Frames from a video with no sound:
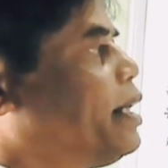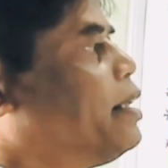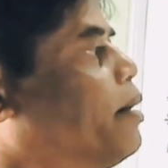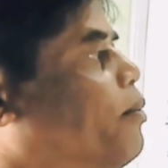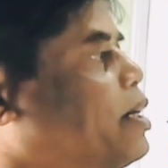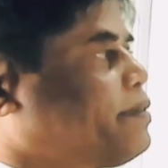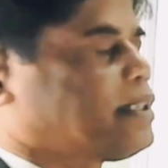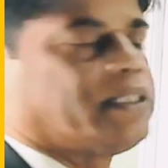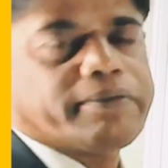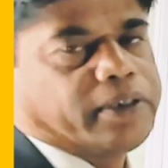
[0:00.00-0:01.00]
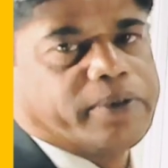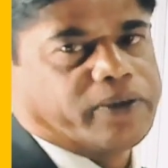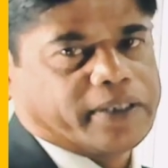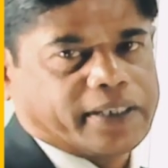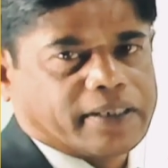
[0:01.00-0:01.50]
in the wash fastness is
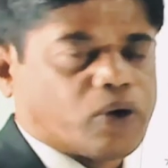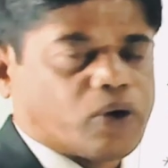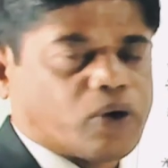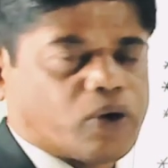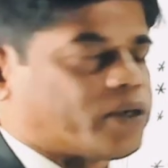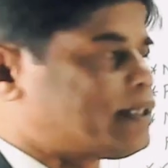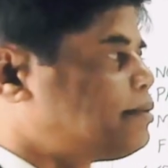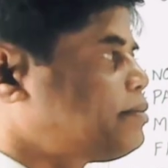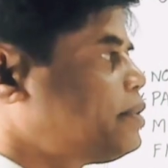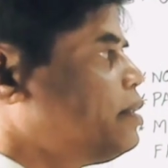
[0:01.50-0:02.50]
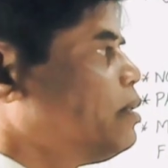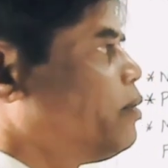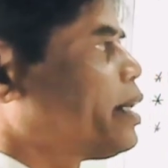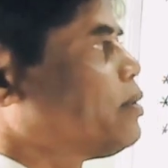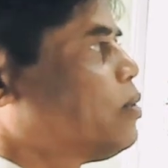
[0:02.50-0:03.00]
not there compared to cotton.
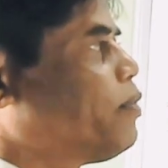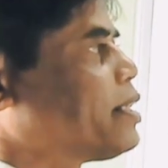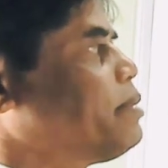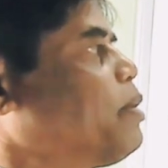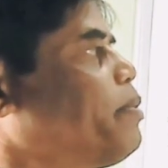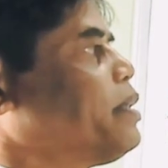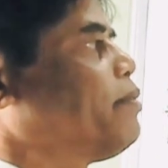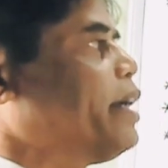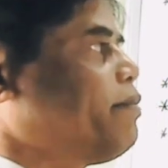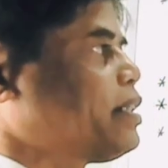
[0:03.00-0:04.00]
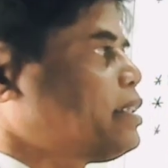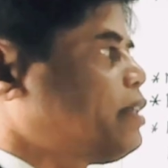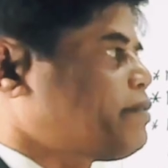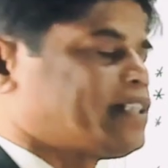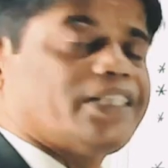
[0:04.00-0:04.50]
Okay, so fastness property of light fastness
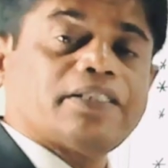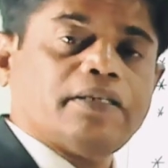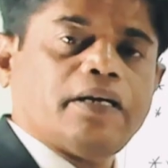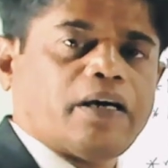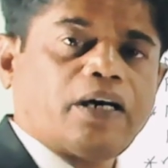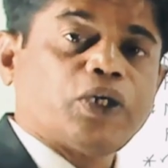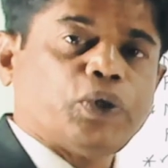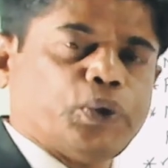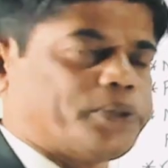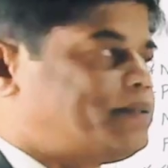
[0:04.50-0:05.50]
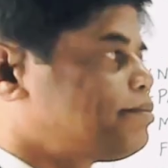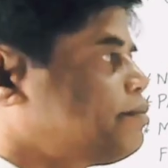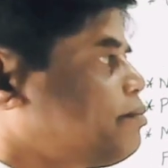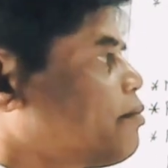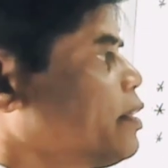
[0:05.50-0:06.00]
wash fastness are good.
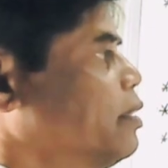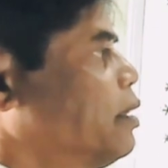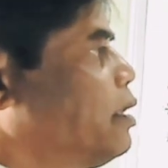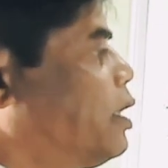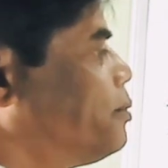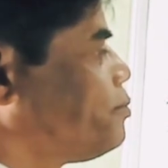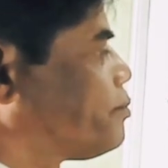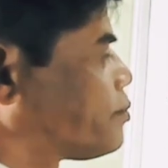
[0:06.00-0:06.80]
Now